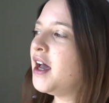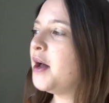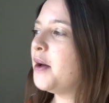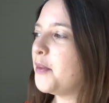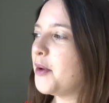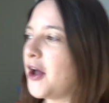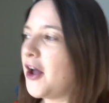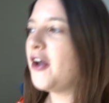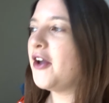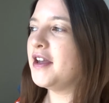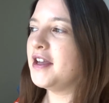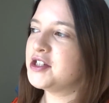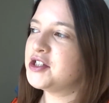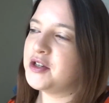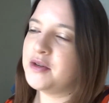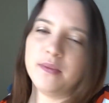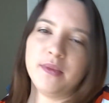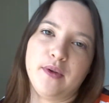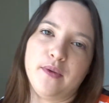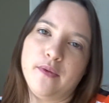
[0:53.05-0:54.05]
But it
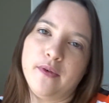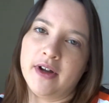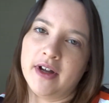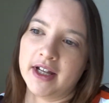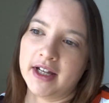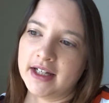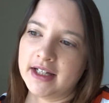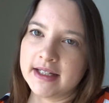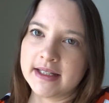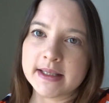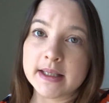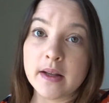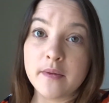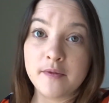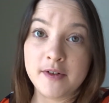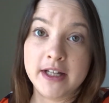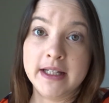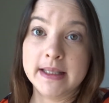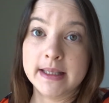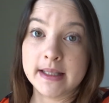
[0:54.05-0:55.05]
should be fine, and it's
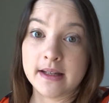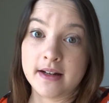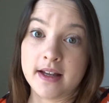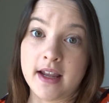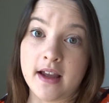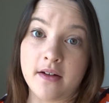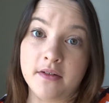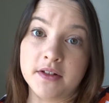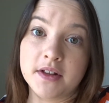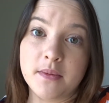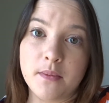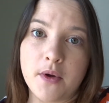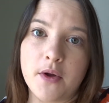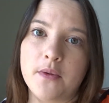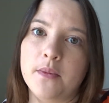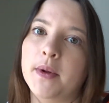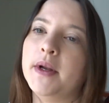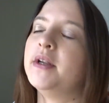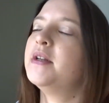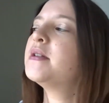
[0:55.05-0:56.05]
lovely and sunny out at the
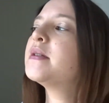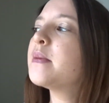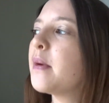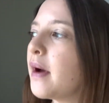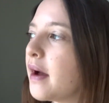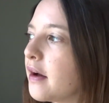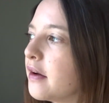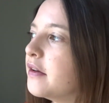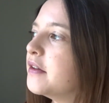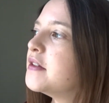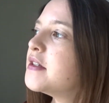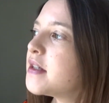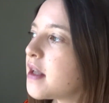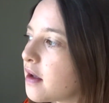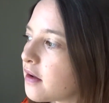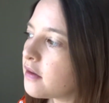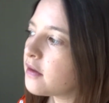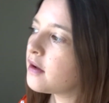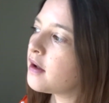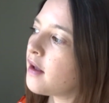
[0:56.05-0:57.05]
moment as well, so
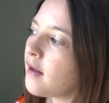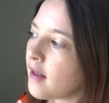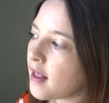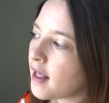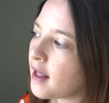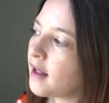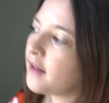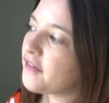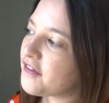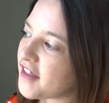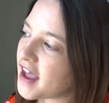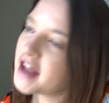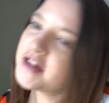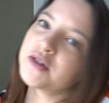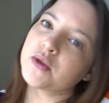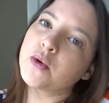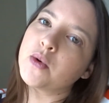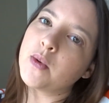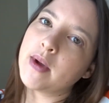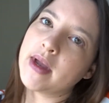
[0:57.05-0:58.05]

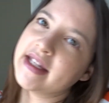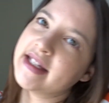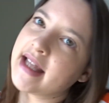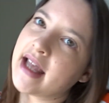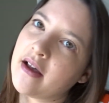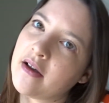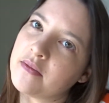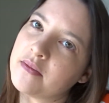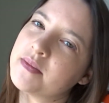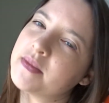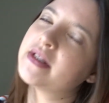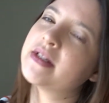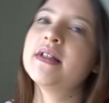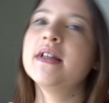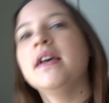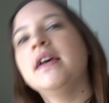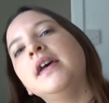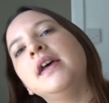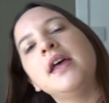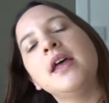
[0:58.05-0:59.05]
that always helps.
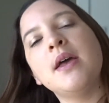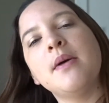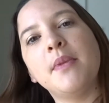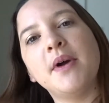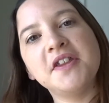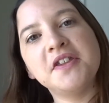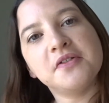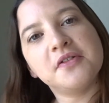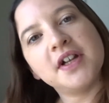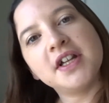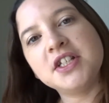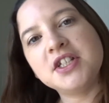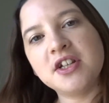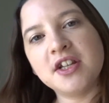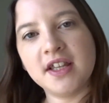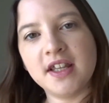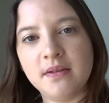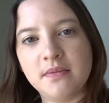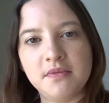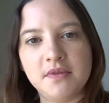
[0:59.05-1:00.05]
But I thought I'd
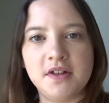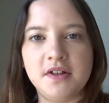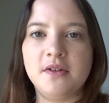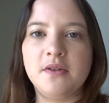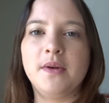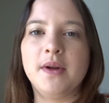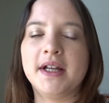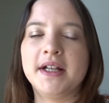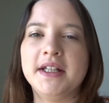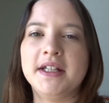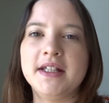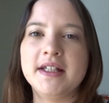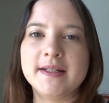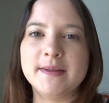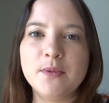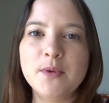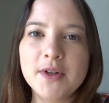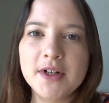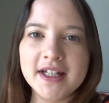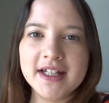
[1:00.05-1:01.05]
check in with you quickly this
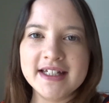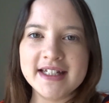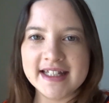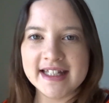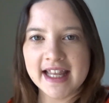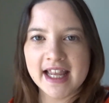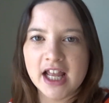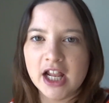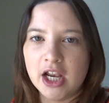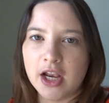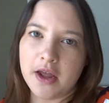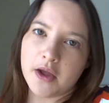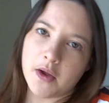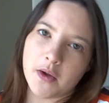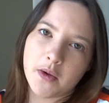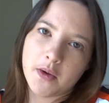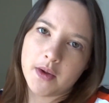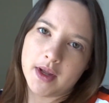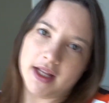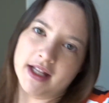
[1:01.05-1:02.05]
morning to say
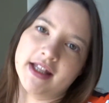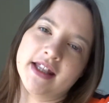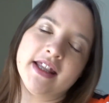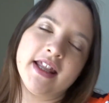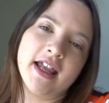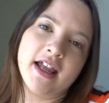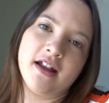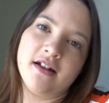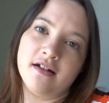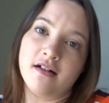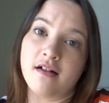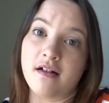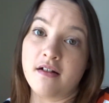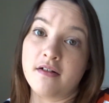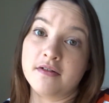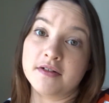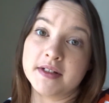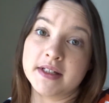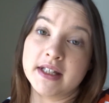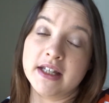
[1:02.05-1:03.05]
hello, and then
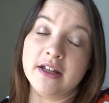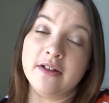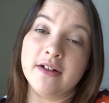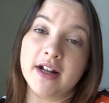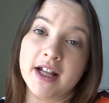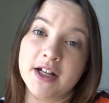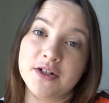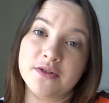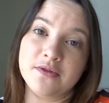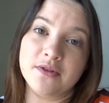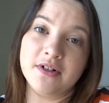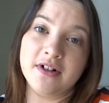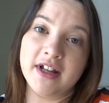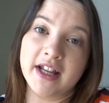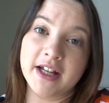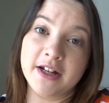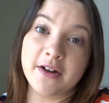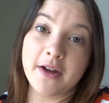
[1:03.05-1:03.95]
I'll see you later on, let you